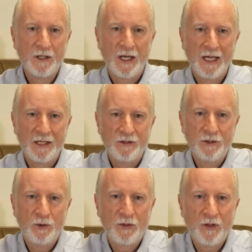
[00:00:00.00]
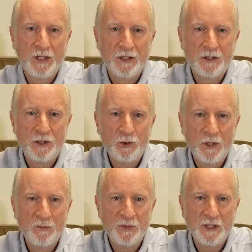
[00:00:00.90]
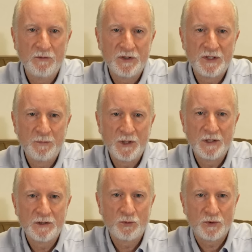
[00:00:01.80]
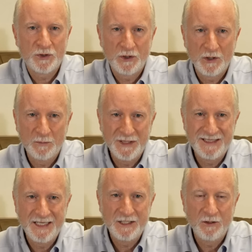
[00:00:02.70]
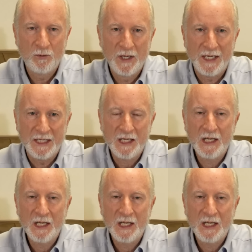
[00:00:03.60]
Ed, do you think QMB recipients will surely be taken away?